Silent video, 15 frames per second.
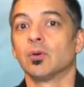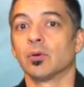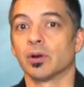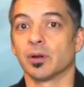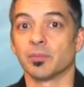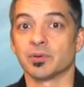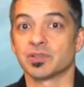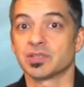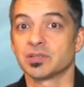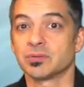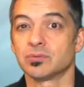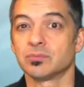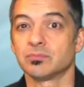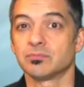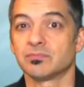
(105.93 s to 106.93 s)
Or number
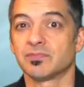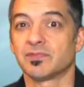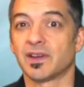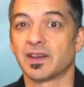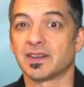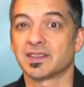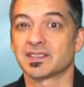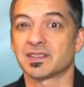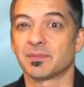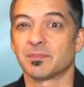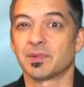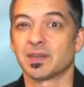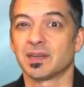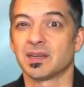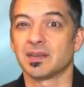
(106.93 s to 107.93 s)
two, finding
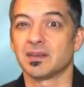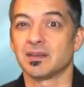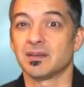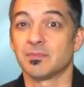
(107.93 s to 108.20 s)
somebody,